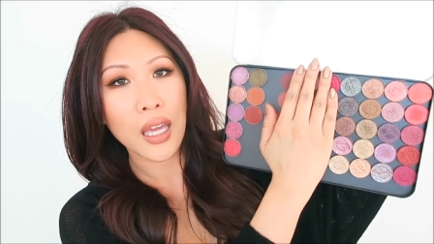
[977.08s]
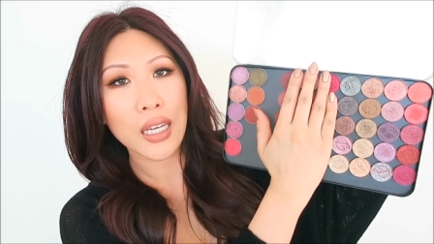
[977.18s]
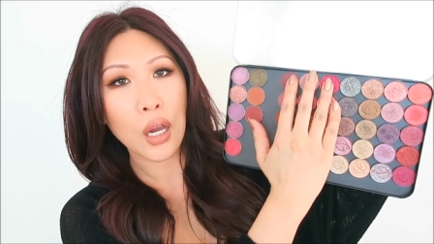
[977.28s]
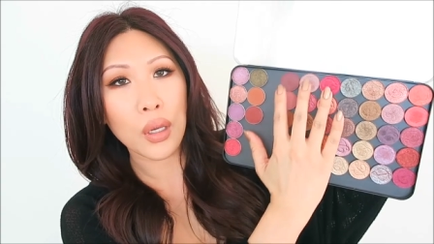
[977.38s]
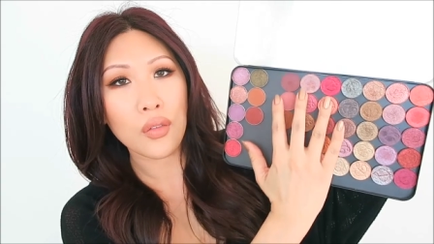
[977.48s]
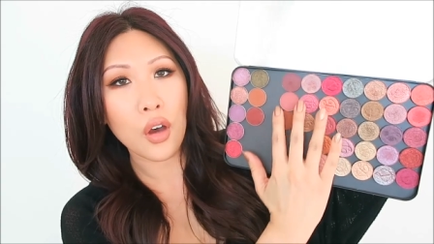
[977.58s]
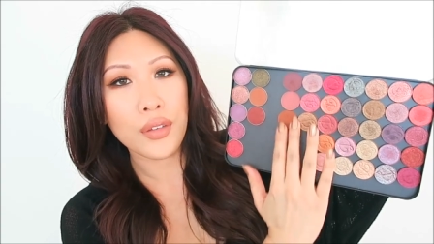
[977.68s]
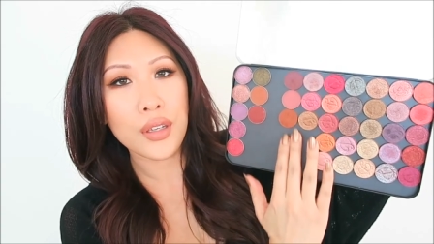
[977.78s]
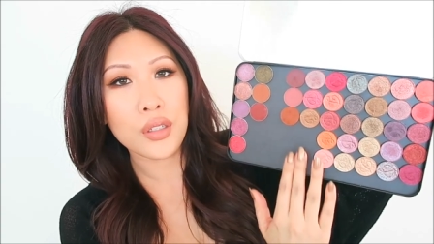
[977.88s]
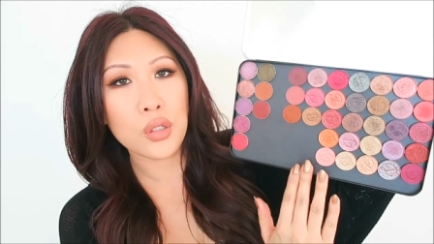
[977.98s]
and now we have
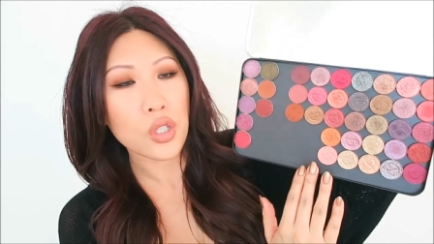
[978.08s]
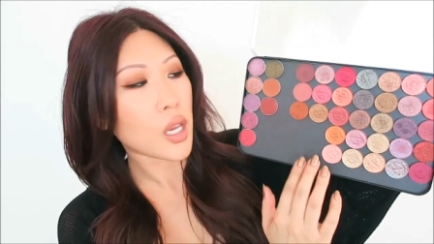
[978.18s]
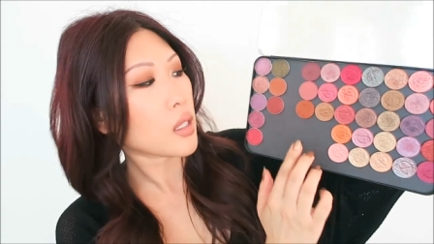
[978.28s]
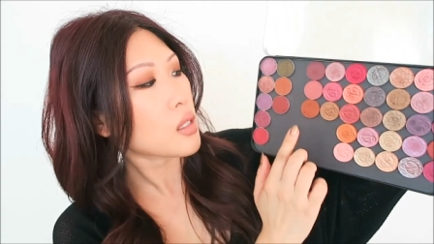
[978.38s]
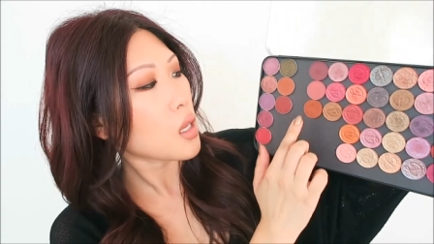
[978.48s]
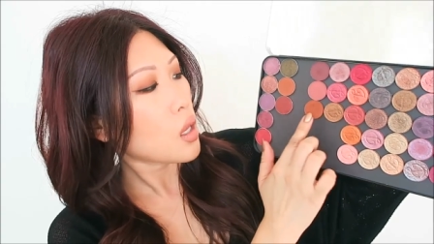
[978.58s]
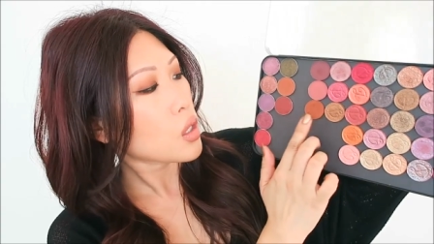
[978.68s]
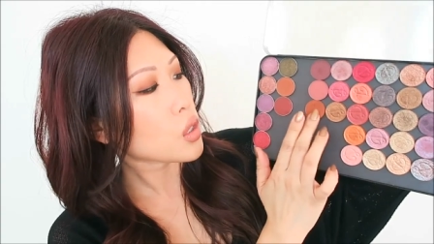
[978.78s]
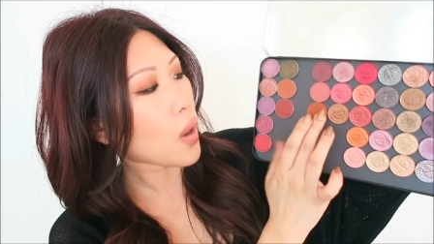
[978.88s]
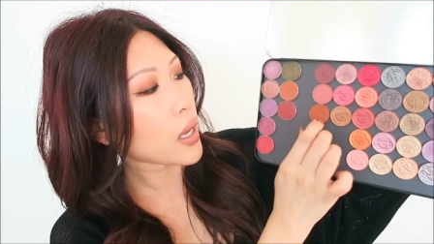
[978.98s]
all these new shades
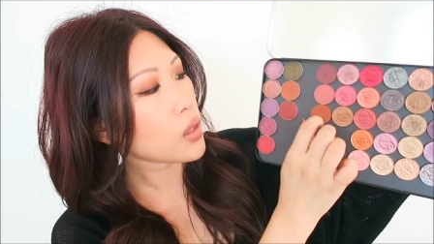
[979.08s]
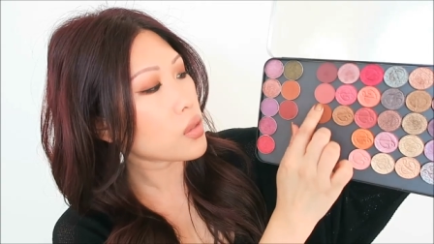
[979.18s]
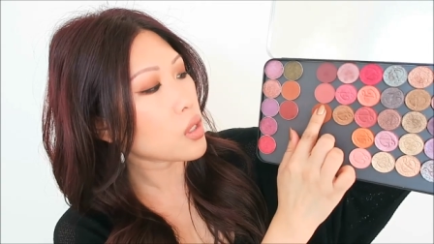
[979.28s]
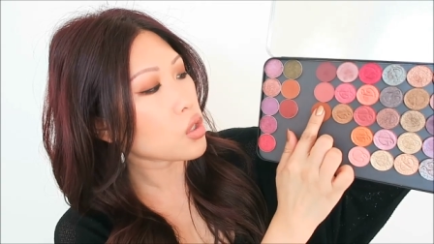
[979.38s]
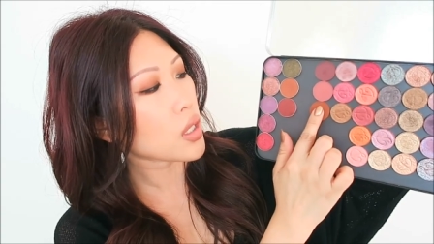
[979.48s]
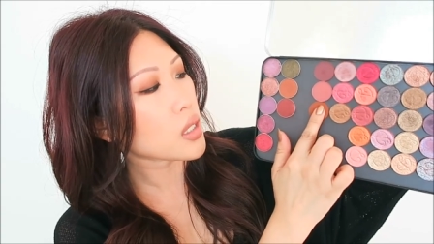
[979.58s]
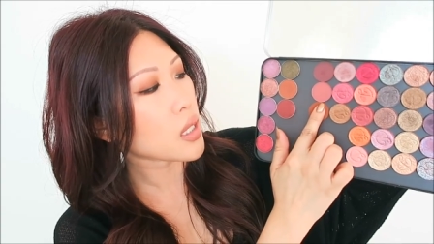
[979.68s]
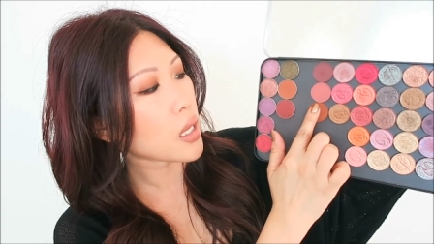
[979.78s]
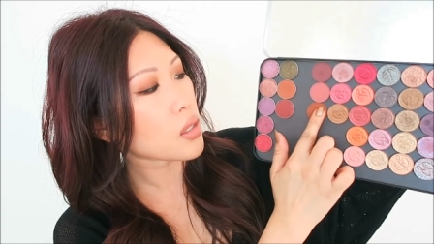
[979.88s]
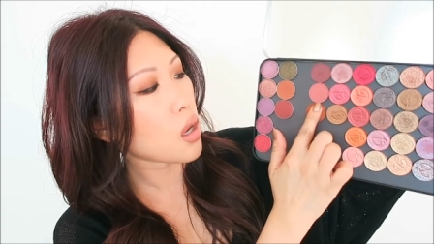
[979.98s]
so I use this shade
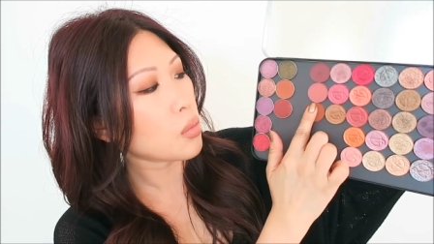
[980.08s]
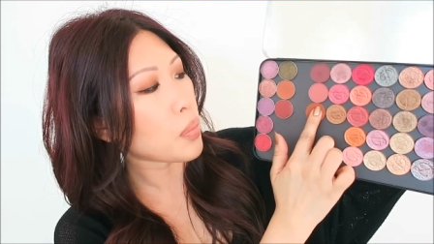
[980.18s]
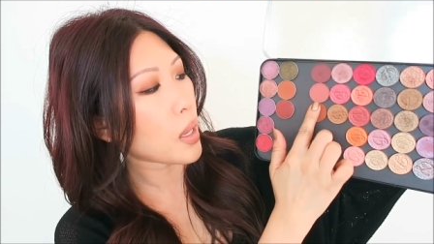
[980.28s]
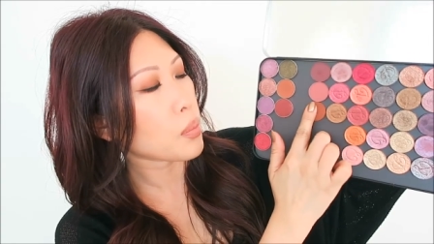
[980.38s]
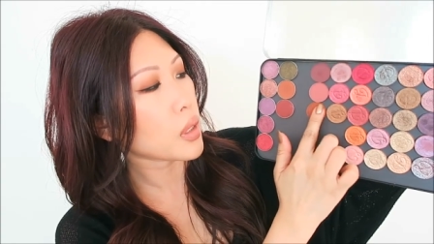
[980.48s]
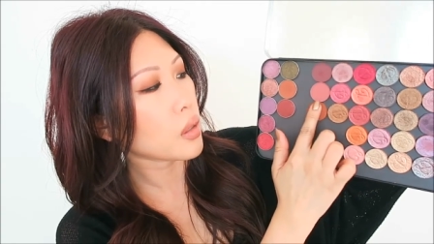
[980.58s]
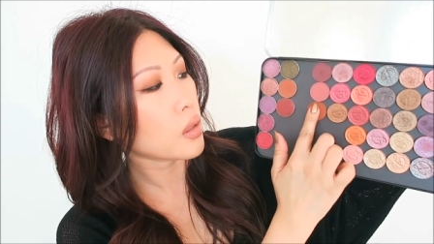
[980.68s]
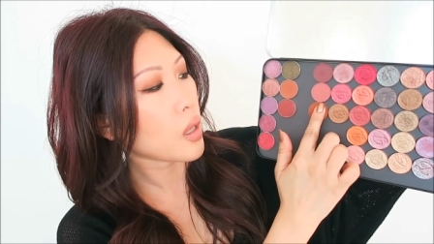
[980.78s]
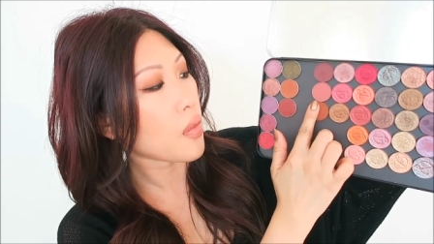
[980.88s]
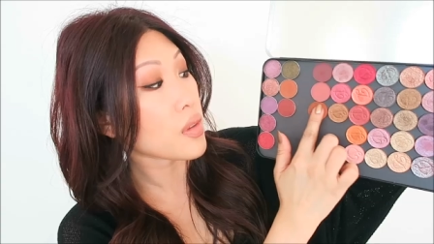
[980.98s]
today it's called
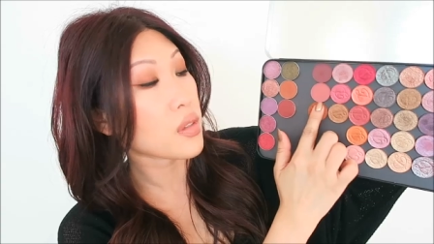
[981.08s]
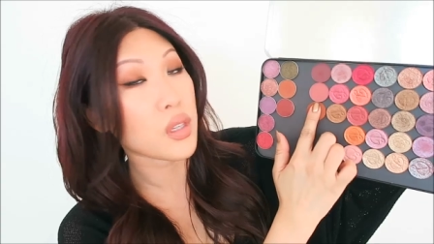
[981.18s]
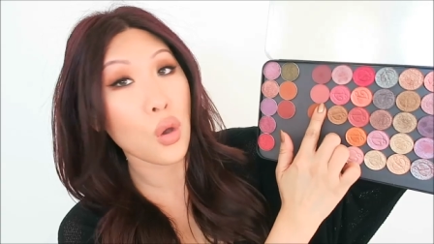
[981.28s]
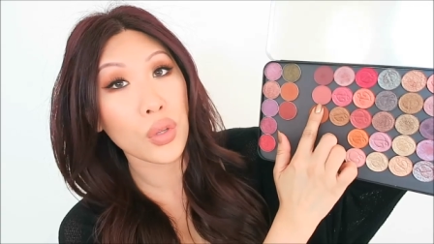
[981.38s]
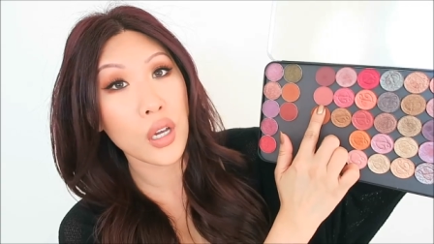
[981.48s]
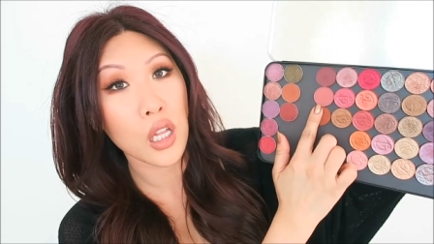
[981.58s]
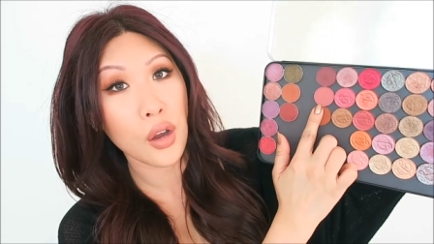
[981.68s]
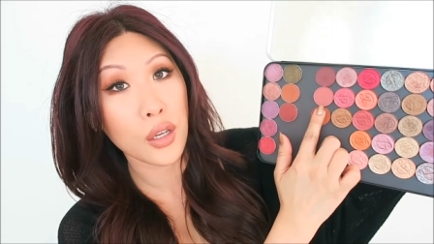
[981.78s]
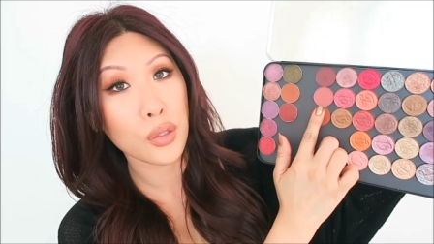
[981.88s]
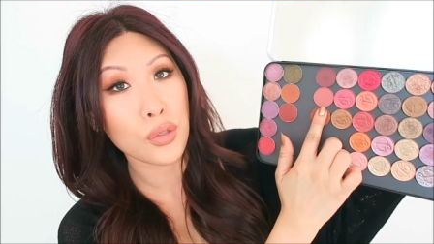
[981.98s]
Bambi and this is the only
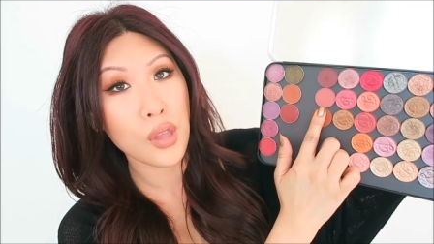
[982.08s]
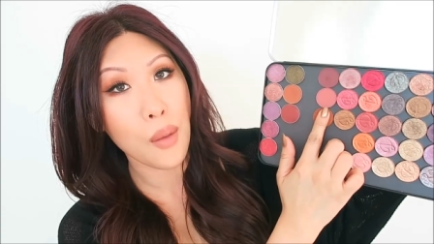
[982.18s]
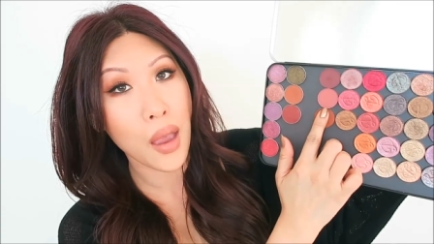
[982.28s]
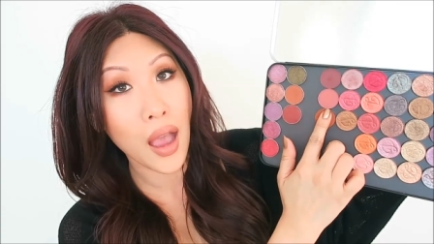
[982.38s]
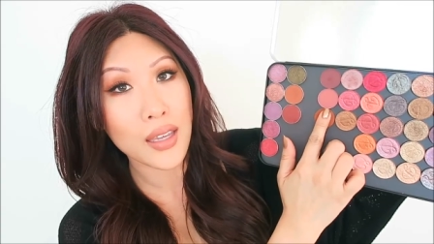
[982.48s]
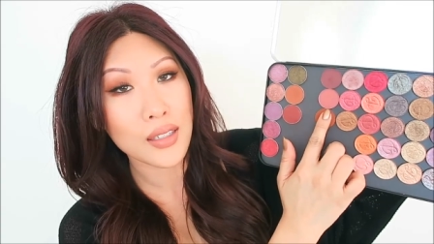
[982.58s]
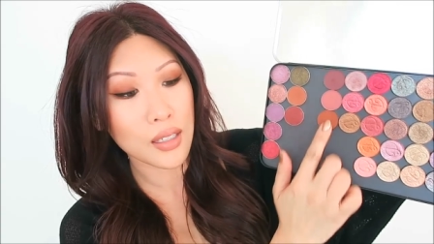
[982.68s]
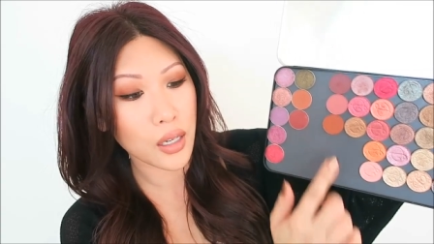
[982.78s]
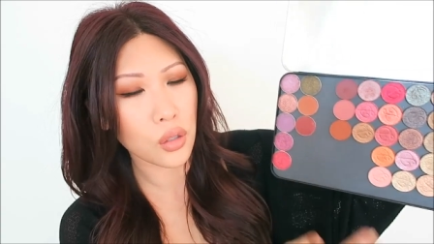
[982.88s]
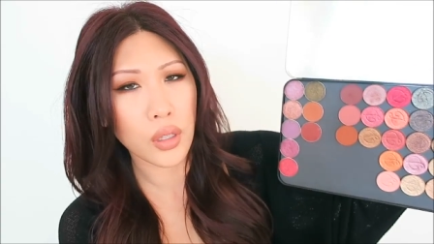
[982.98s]
color I used on my eyes
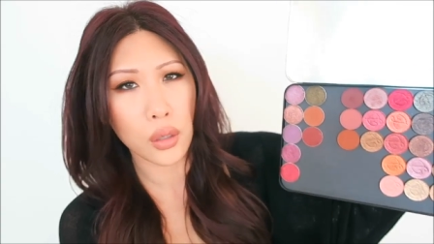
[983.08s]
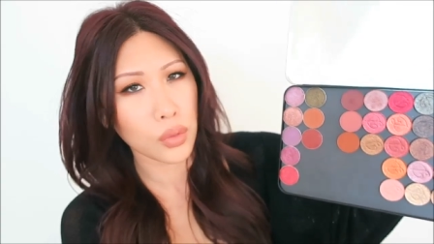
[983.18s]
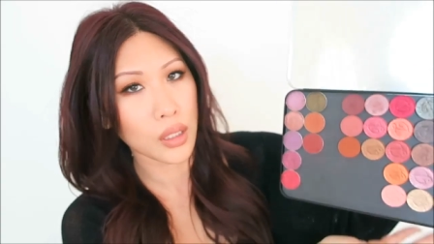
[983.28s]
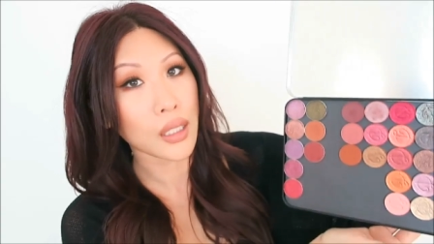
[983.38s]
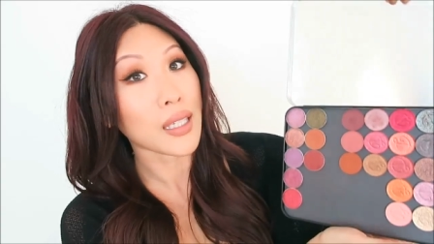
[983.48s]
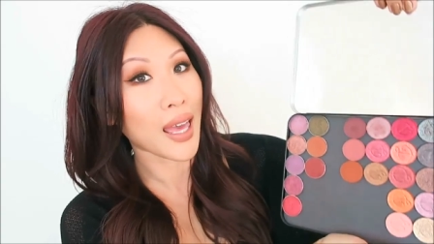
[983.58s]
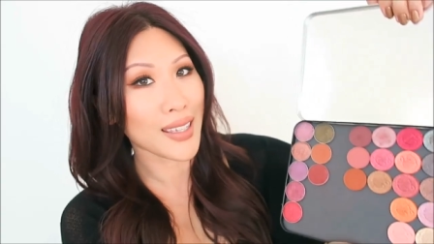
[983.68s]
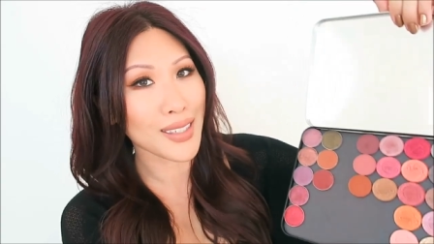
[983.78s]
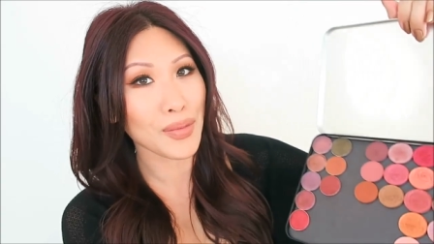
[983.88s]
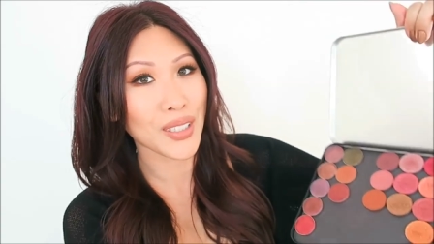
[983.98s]
today and you're like really
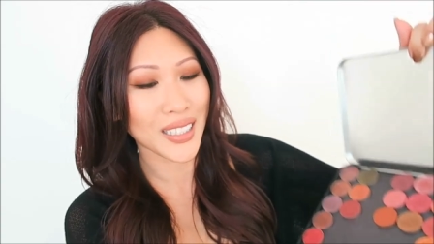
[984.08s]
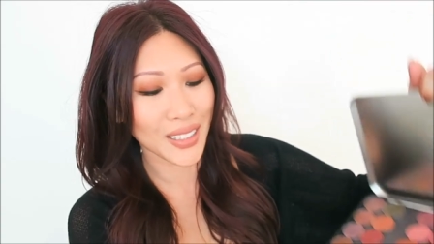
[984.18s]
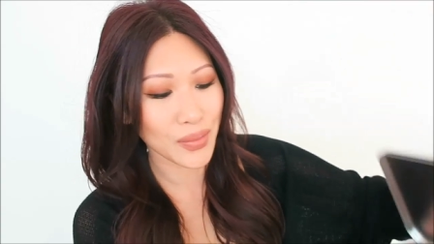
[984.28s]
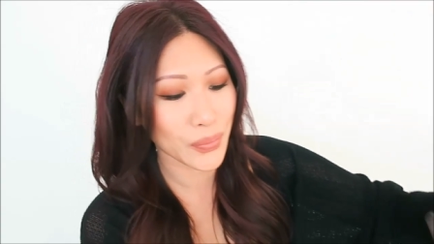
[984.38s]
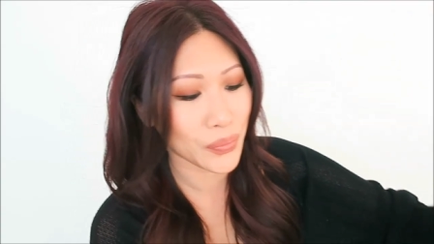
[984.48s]
yes really